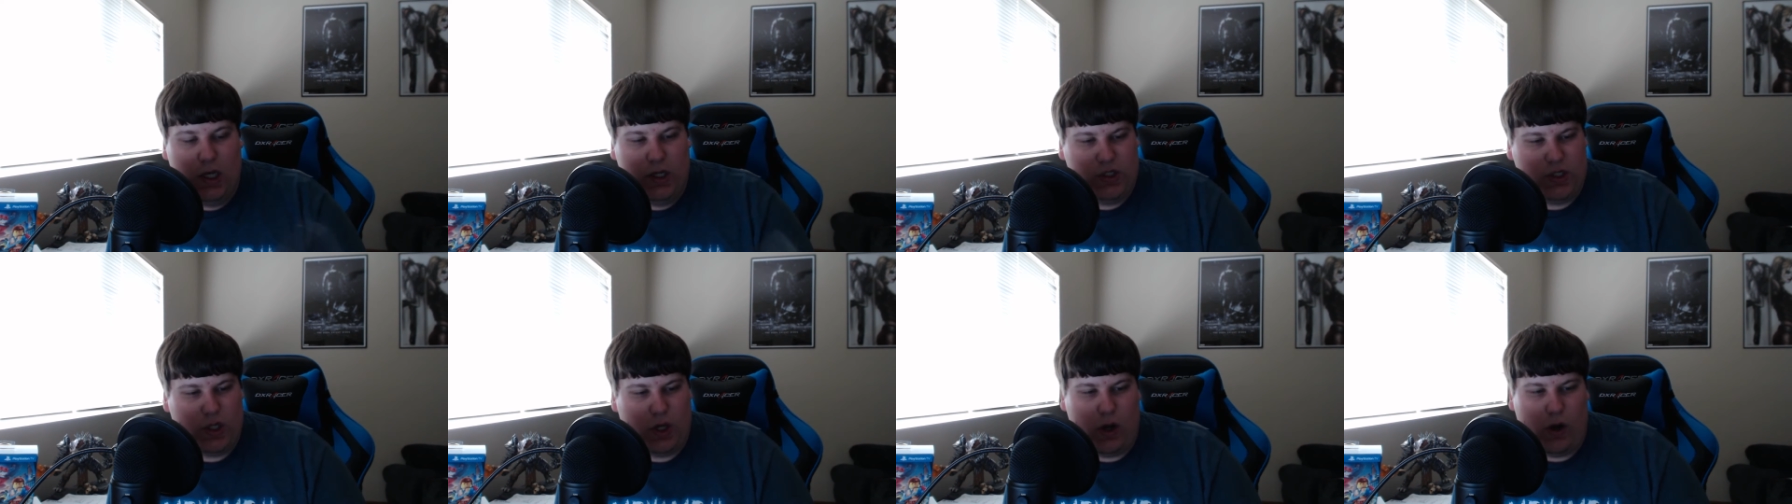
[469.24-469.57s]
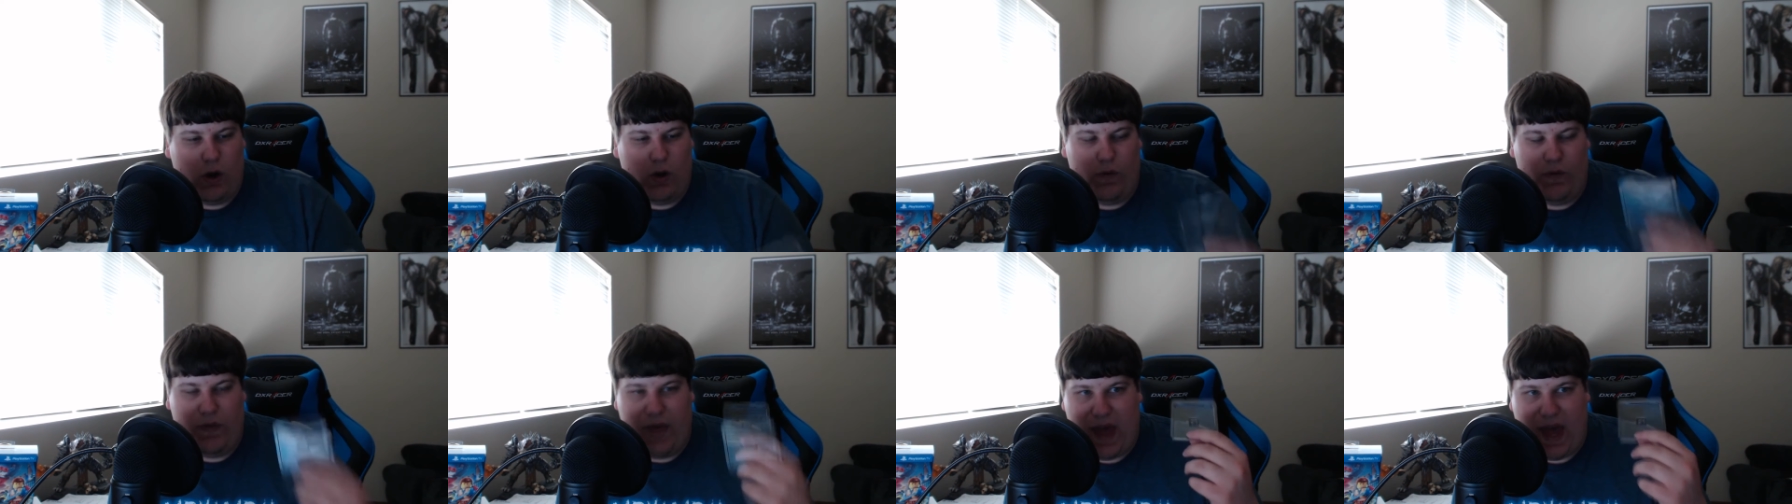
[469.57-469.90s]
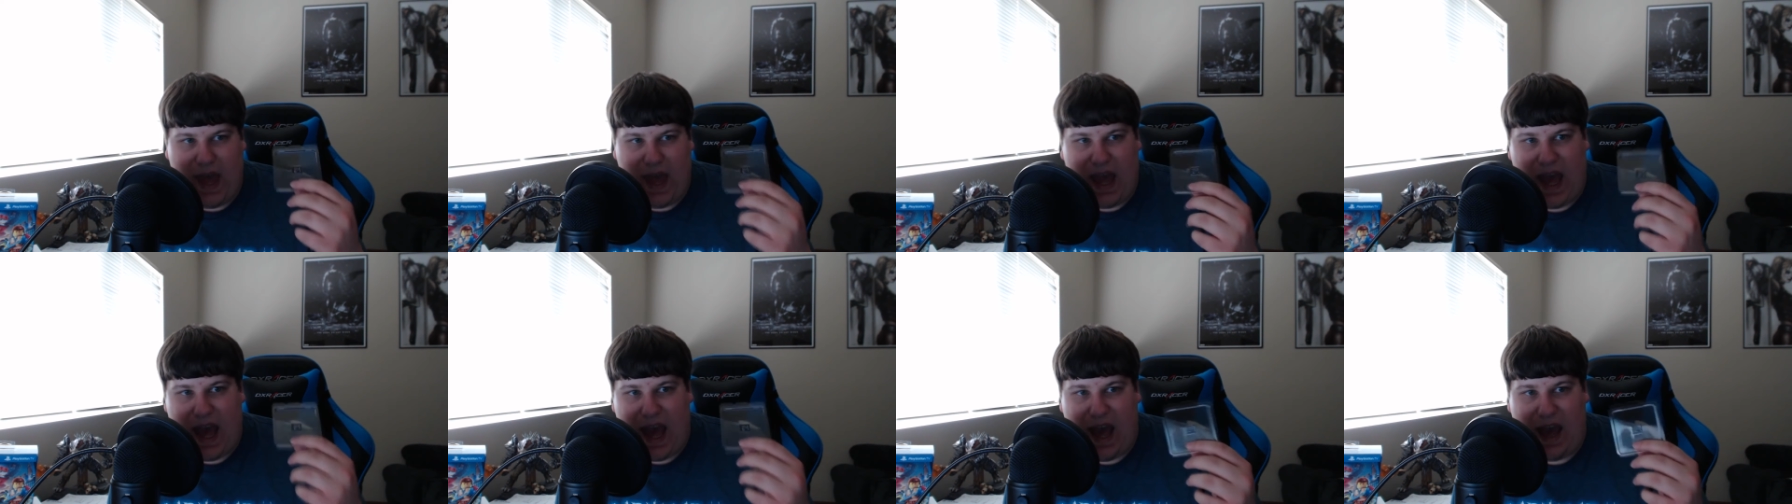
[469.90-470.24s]
So
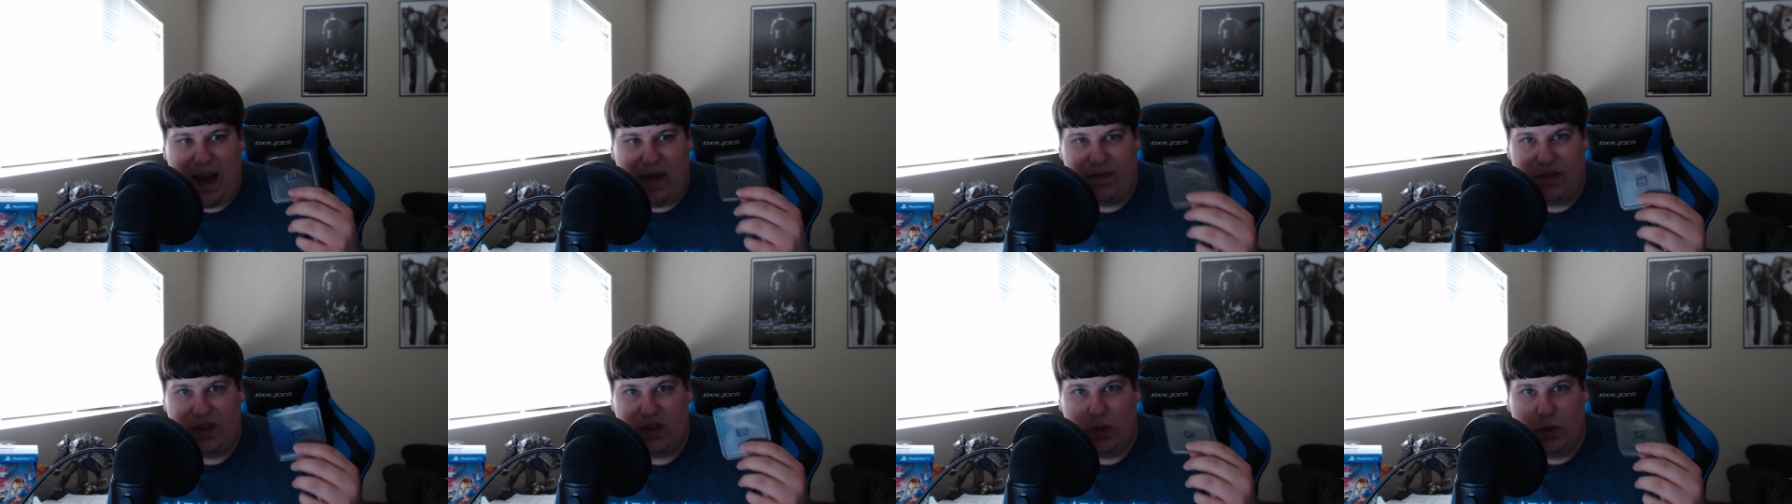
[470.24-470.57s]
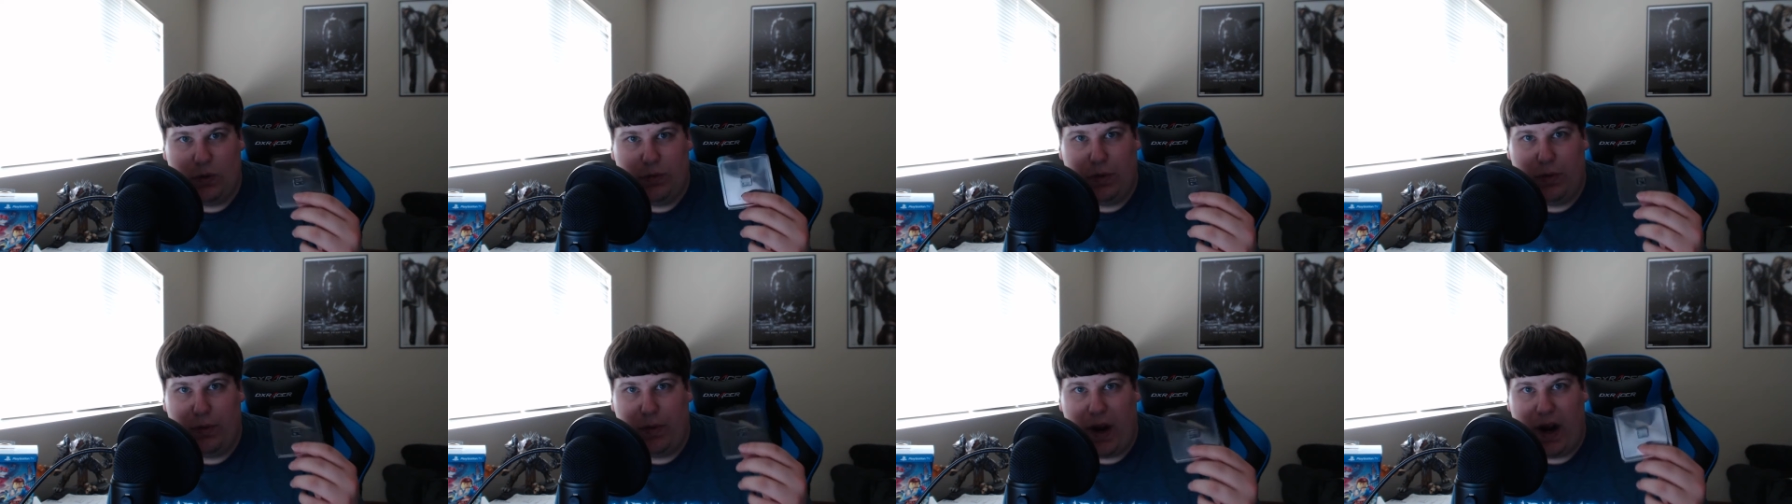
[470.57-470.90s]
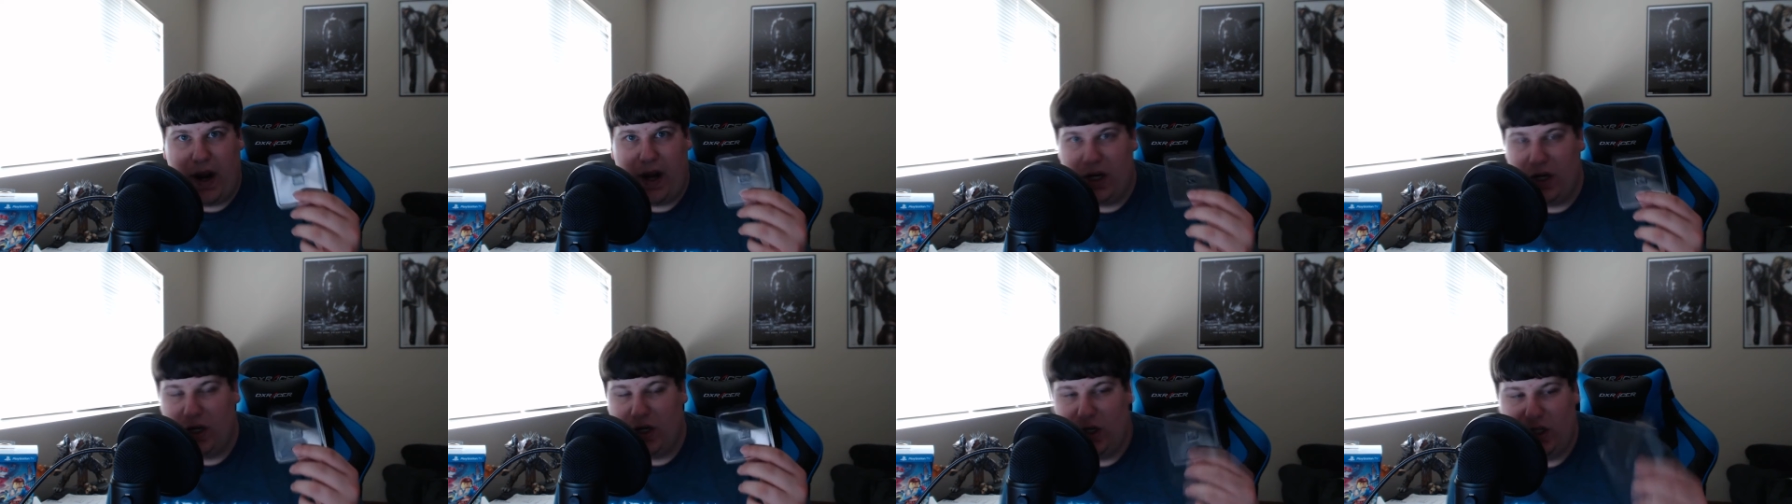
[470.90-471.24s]
they have sole
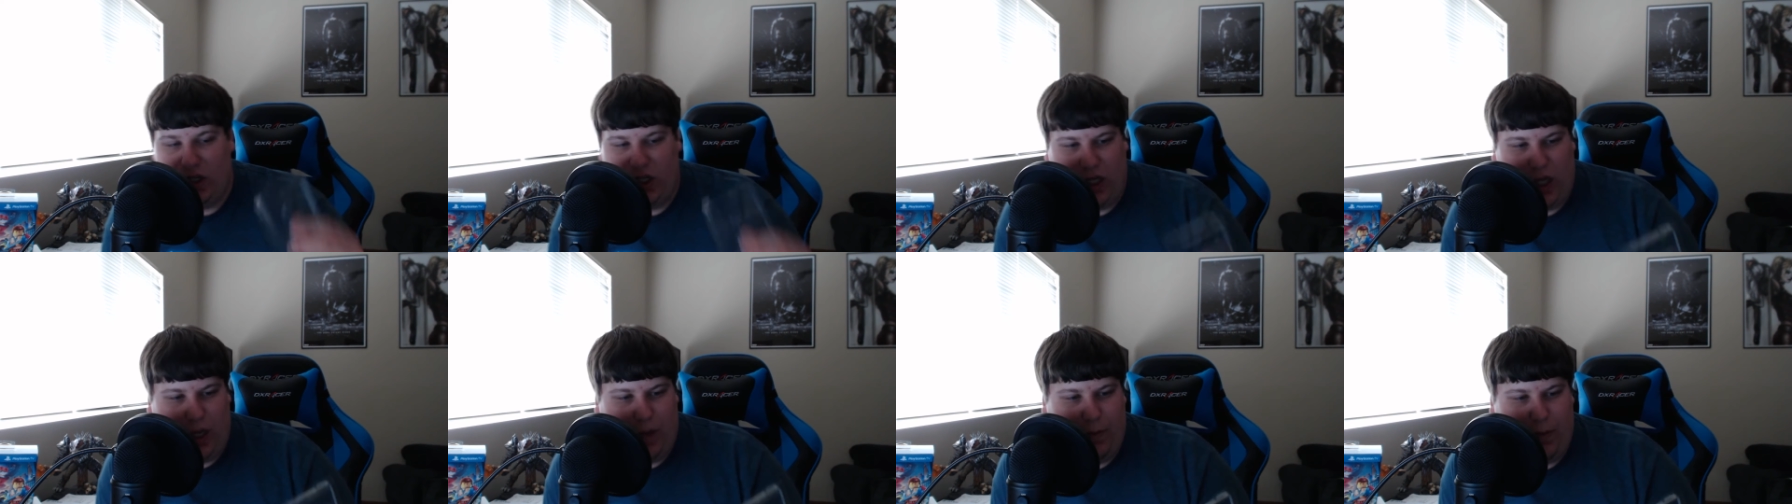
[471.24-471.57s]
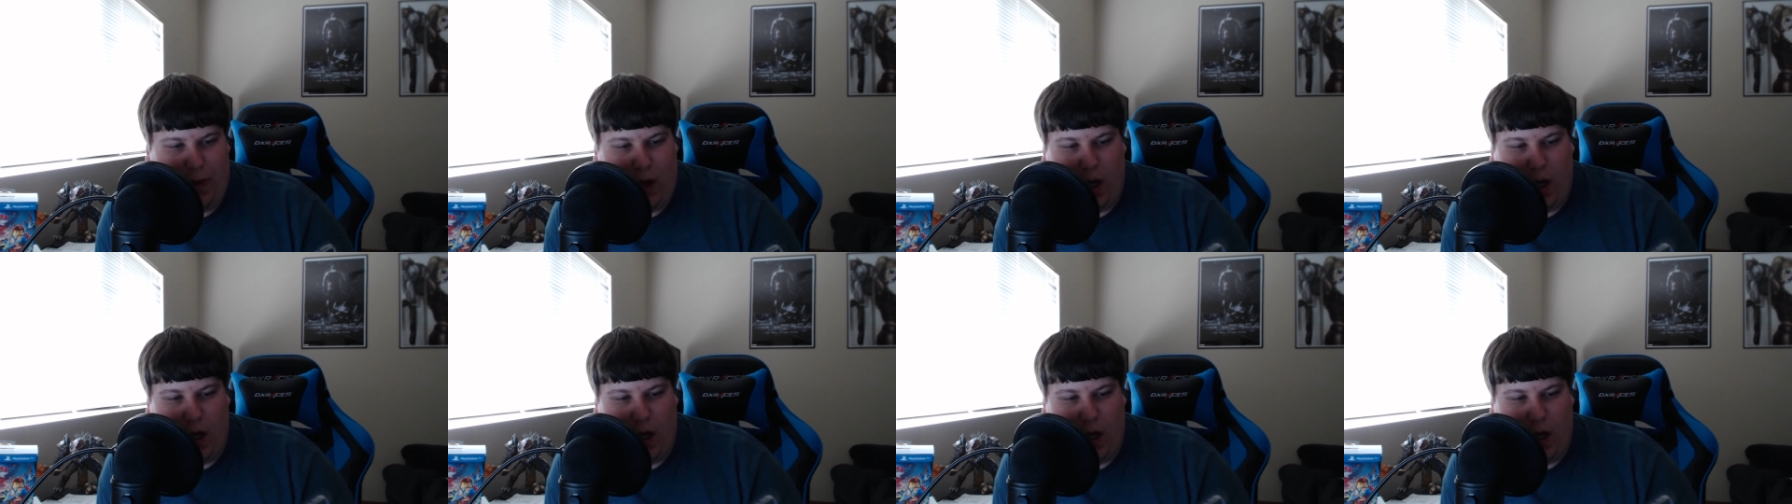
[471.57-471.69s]
proprietorship